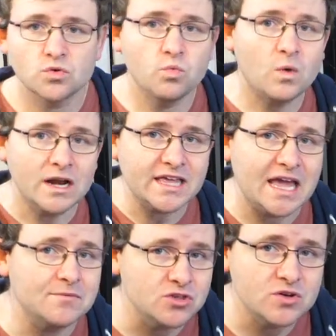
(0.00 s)
one
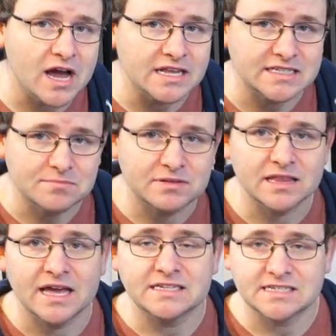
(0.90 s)
game you guys can
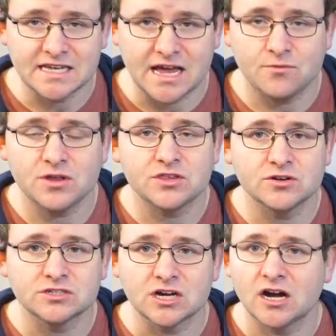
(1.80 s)
play today with
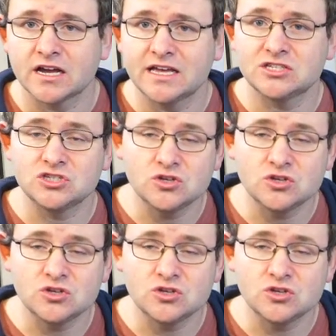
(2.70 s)
your dog is